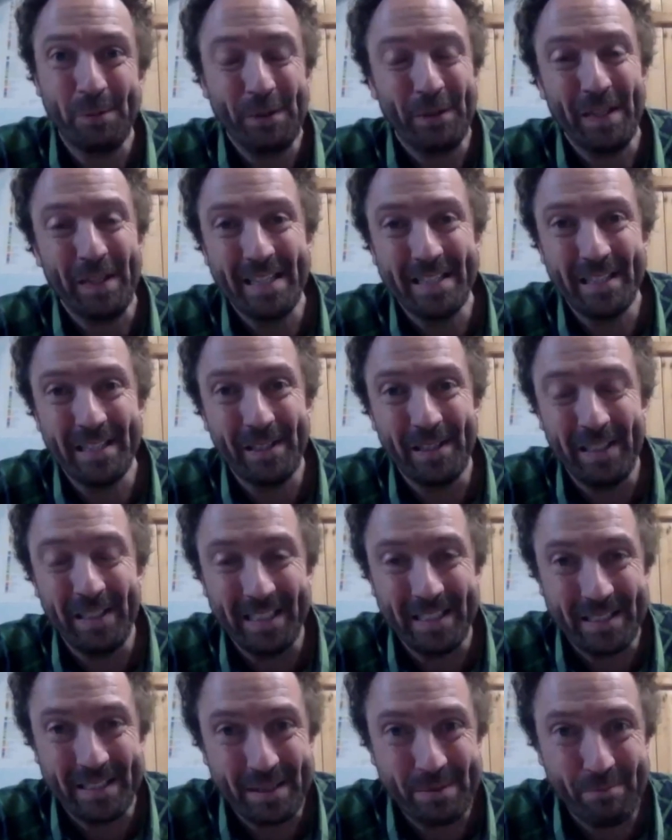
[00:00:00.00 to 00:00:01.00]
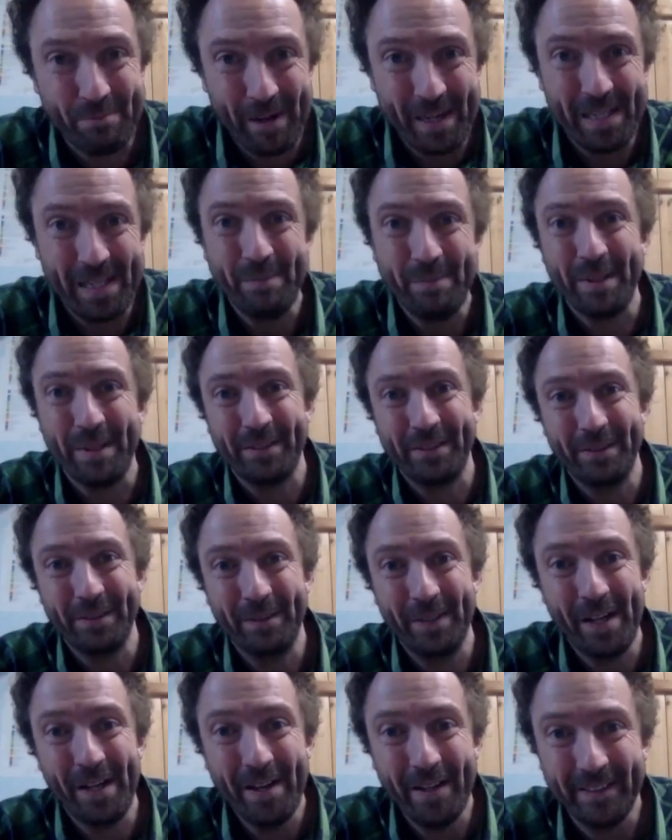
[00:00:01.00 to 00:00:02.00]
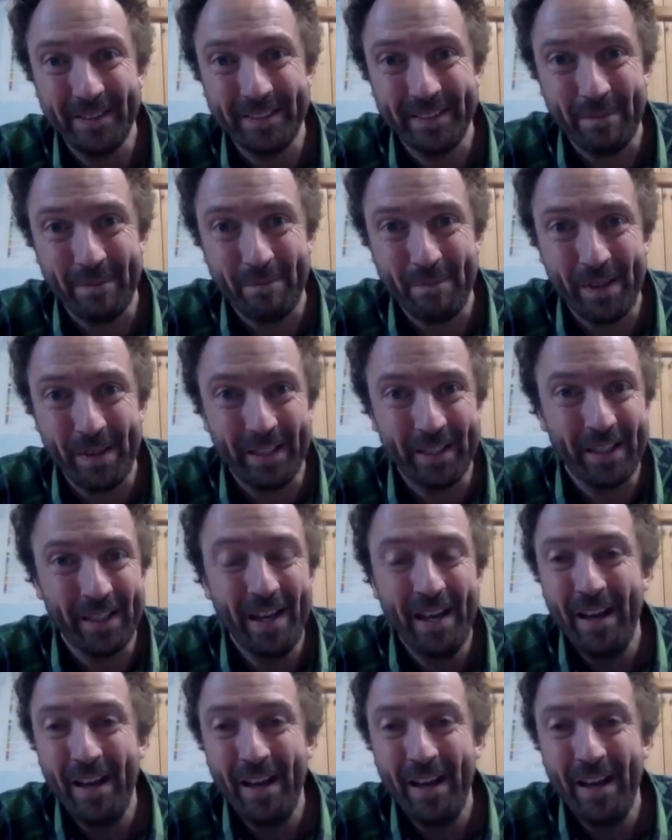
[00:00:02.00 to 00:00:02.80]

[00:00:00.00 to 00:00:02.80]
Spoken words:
You're less likely to sprain a muscle and hurt something